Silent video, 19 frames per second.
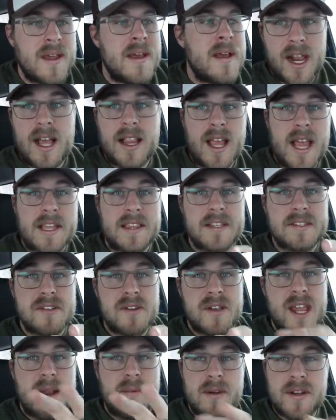But I like this new
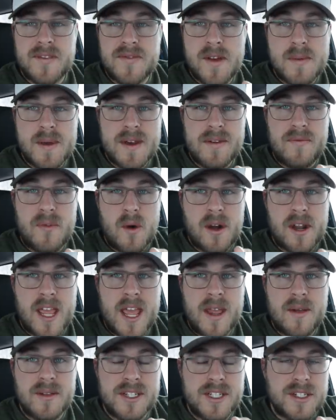camera. It's filming in
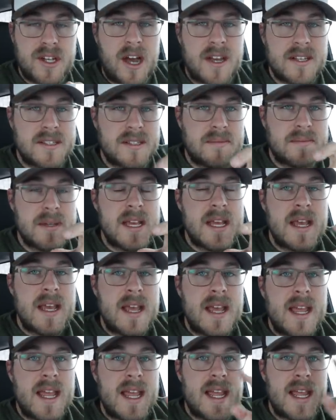4K, which is awesome.
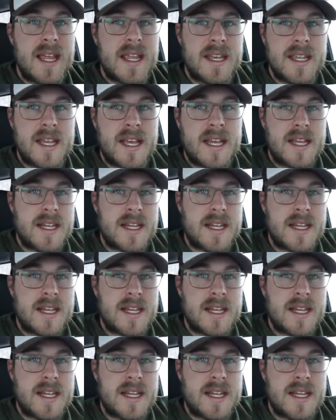And